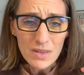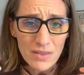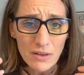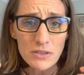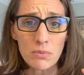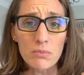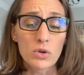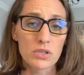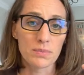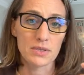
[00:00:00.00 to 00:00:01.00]
They've done
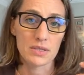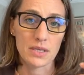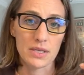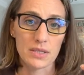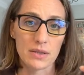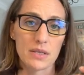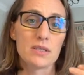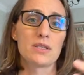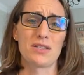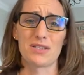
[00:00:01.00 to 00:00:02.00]
multiple studies on
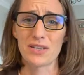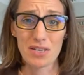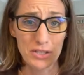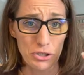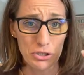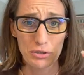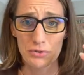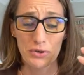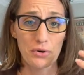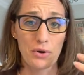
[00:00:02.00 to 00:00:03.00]
this. The studies in
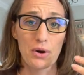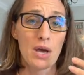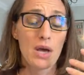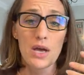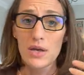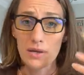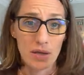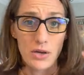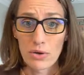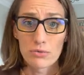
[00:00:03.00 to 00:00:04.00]
children are,
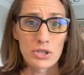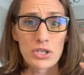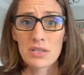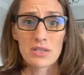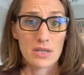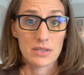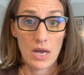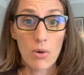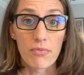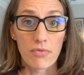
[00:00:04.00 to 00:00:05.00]
you know, just as
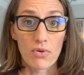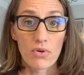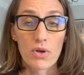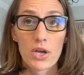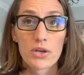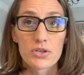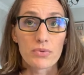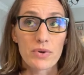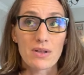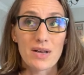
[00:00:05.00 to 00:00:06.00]
helpful to
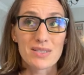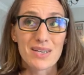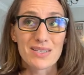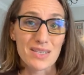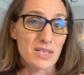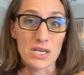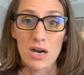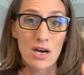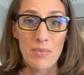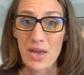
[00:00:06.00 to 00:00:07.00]
realize that it doesn't
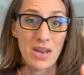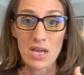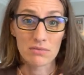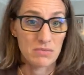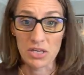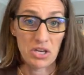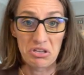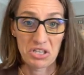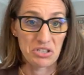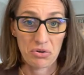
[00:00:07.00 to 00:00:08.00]
calm any any
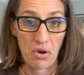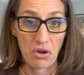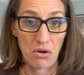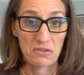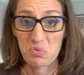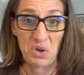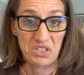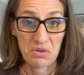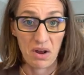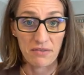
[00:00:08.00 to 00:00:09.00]
sensory nerves
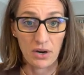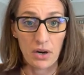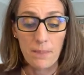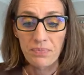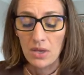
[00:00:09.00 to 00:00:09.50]
whatsoever.